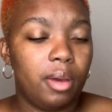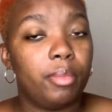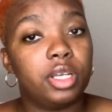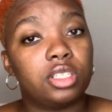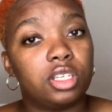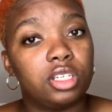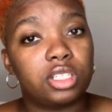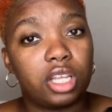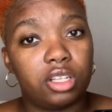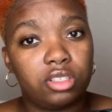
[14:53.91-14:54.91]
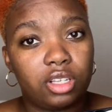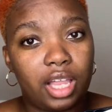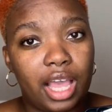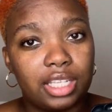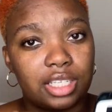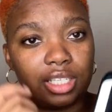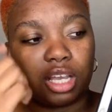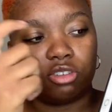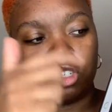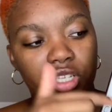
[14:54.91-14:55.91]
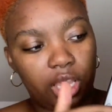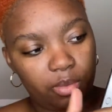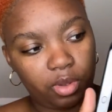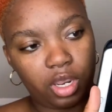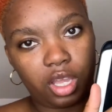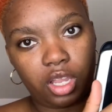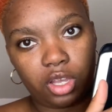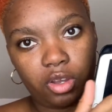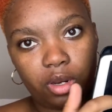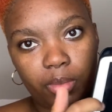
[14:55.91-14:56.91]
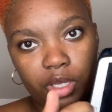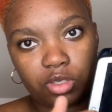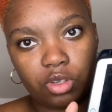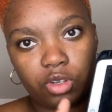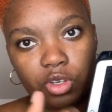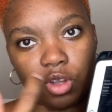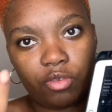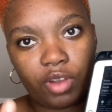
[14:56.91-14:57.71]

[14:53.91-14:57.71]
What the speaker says: musculoskeletal class, because I was just able to click on the muscle, you know,